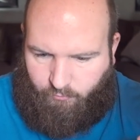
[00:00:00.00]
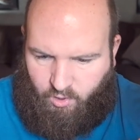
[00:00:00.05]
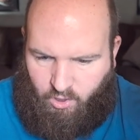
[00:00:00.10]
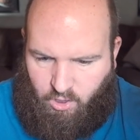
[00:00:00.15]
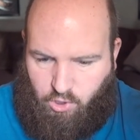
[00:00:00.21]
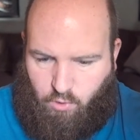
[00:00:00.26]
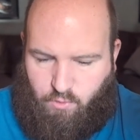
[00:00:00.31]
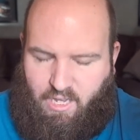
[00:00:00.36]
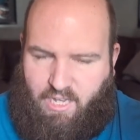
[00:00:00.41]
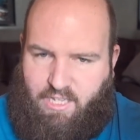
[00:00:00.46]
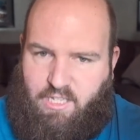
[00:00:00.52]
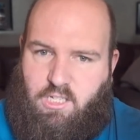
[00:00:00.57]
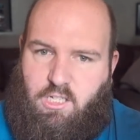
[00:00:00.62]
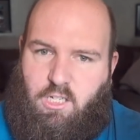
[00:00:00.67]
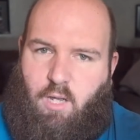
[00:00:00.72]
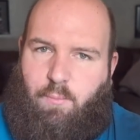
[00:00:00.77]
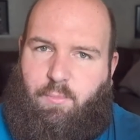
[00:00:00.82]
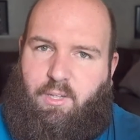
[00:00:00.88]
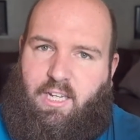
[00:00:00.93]
So that's
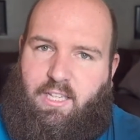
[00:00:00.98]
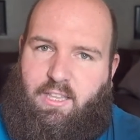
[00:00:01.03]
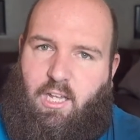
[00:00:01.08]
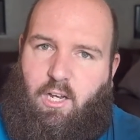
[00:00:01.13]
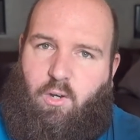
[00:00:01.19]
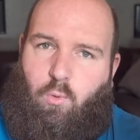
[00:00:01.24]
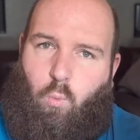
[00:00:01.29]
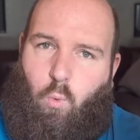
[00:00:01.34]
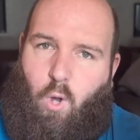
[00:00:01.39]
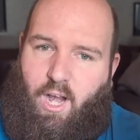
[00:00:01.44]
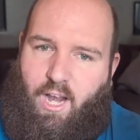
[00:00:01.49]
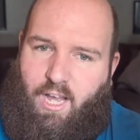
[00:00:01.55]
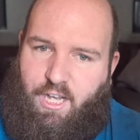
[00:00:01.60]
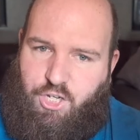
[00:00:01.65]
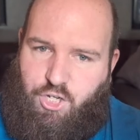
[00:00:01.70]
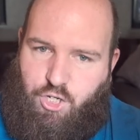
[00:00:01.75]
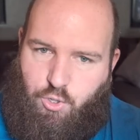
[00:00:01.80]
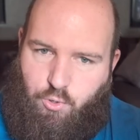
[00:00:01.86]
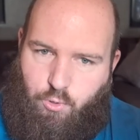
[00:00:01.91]
something. And then when I
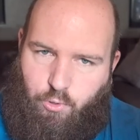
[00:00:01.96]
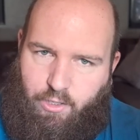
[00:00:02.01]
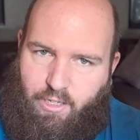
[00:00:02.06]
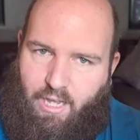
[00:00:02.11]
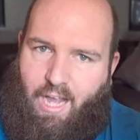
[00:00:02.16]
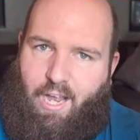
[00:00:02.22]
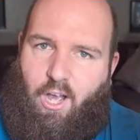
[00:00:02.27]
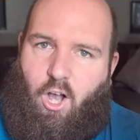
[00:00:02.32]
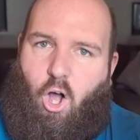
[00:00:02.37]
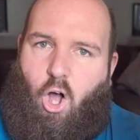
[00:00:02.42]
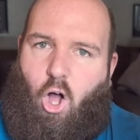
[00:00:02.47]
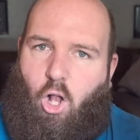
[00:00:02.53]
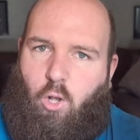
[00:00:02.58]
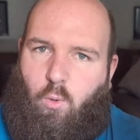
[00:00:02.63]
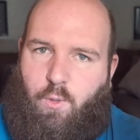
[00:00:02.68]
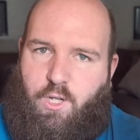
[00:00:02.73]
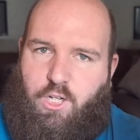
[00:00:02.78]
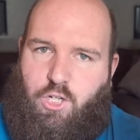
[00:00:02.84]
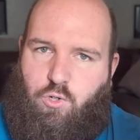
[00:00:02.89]
shoot, I
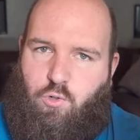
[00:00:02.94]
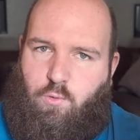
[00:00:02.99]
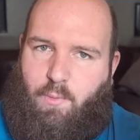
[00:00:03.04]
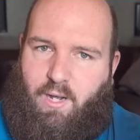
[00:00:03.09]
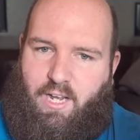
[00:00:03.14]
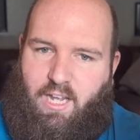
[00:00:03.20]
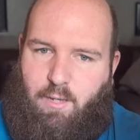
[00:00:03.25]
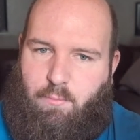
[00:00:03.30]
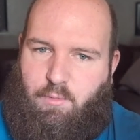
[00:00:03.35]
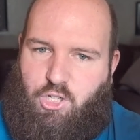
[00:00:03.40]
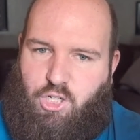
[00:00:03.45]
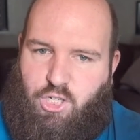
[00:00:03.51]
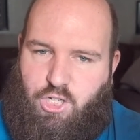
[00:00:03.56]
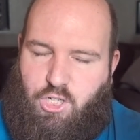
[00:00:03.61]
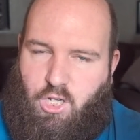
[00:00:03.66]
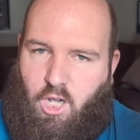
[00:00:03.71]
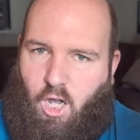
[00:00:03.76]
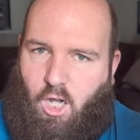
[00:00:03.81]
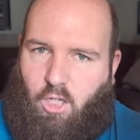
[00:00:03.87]
always shoot my
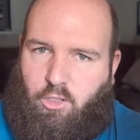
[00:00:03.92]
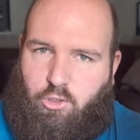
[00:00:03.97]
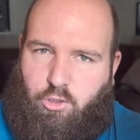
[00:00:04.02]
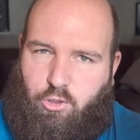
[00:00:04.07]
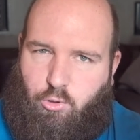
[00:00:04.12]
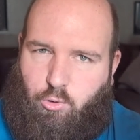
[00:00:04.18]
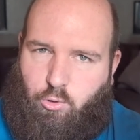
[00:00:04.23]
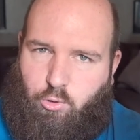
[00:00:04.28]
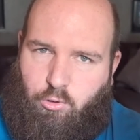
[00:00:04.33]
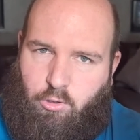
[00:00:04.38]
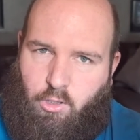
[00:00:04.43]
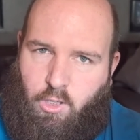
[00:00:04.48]
images onto